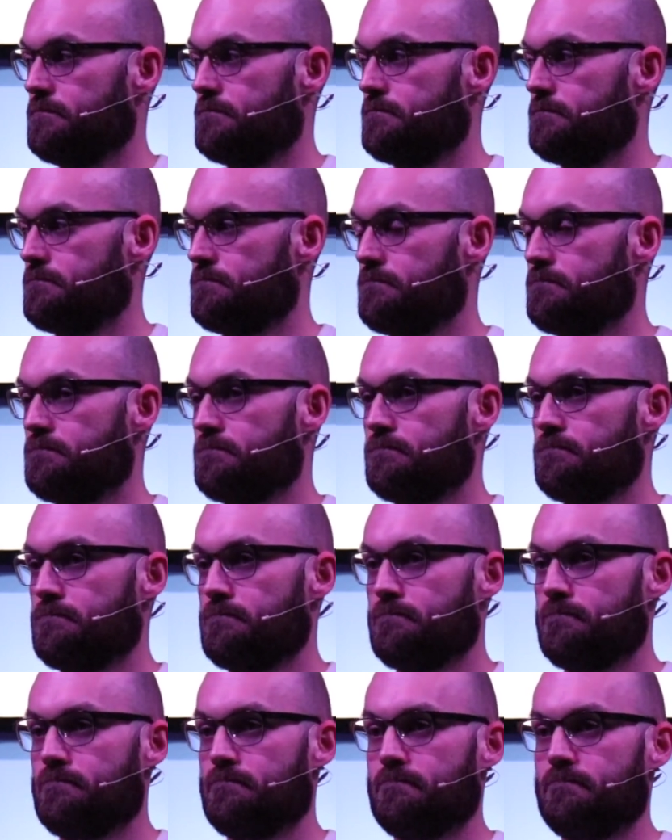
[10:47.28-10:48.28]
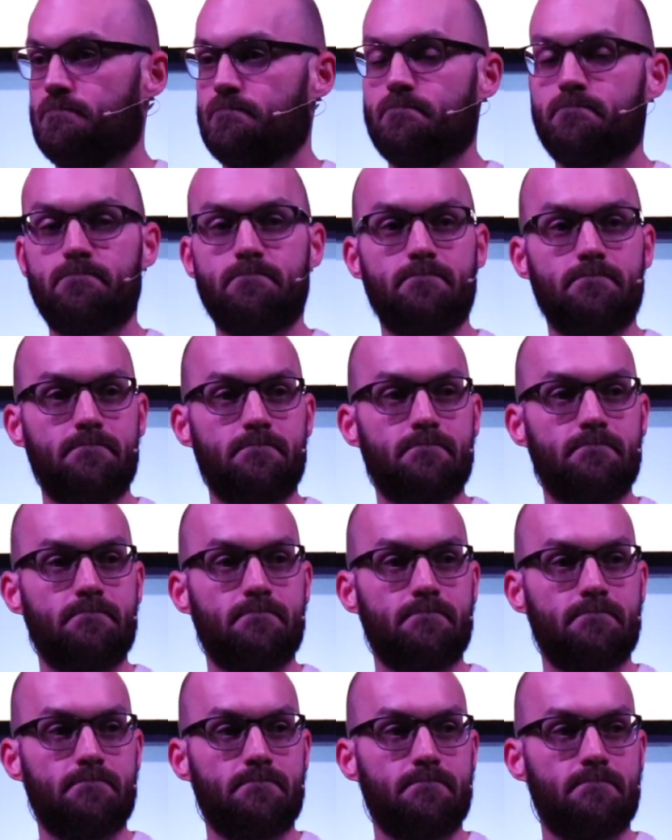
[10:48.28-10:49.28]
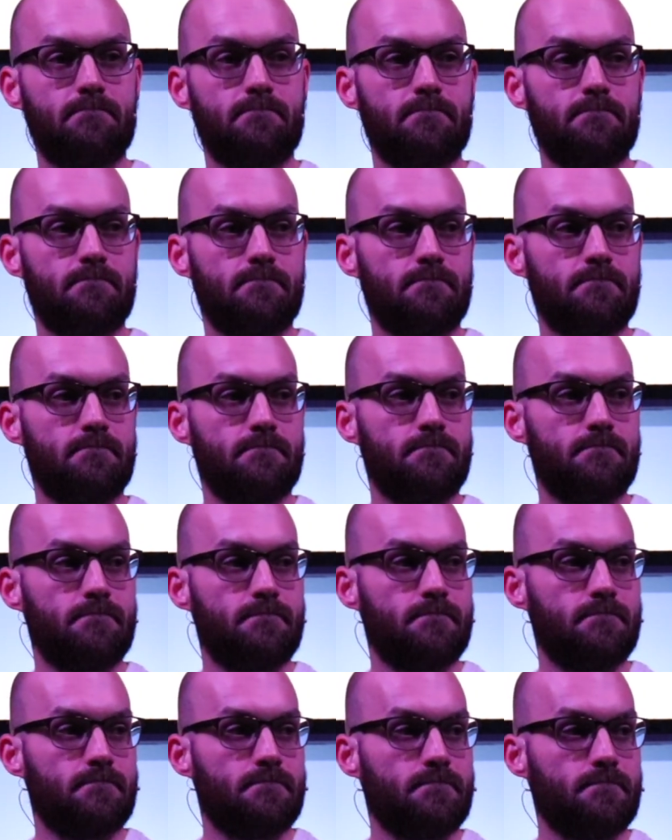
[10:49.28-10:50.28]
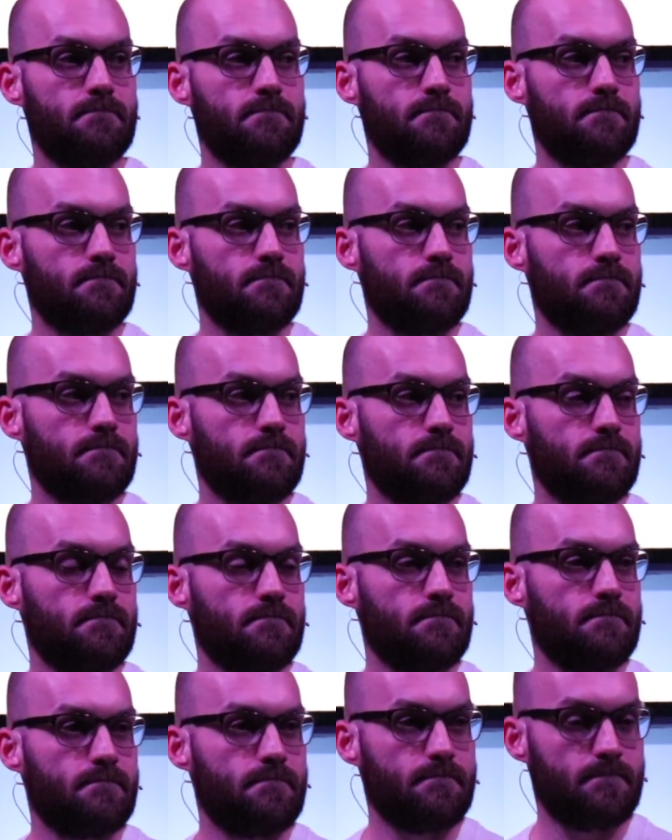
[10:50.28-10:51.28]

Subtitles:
Nobody speaks.